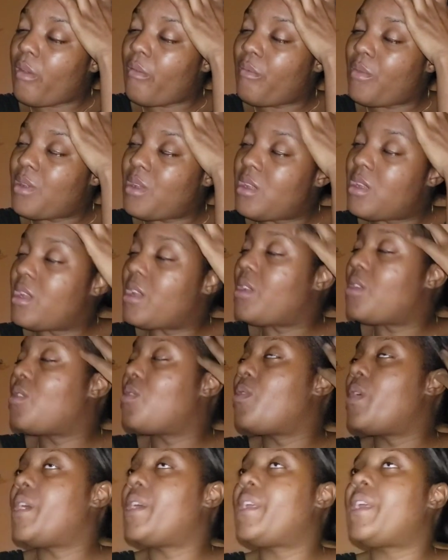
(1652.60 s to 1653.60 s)
I didn't know
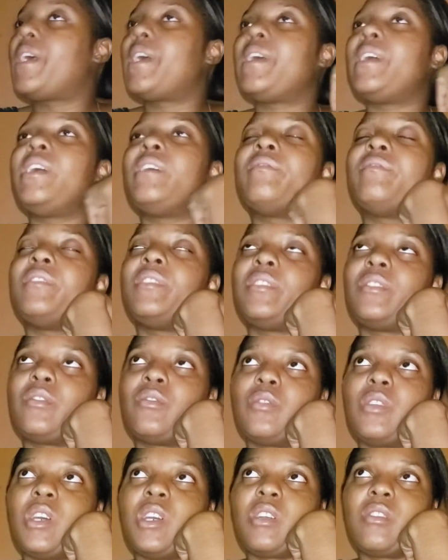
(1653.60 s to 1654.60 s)
why not even know
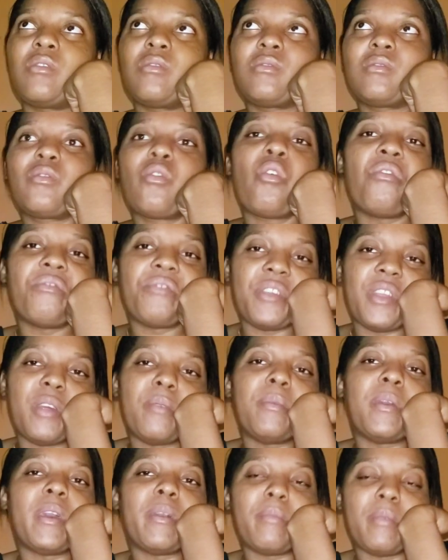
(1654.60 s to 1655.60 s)
they come for the
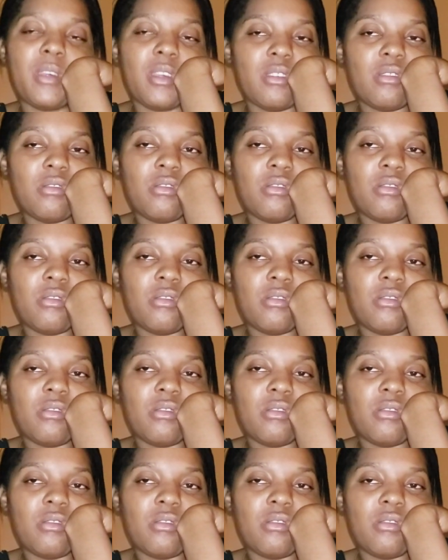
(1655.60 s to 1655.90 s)
baby.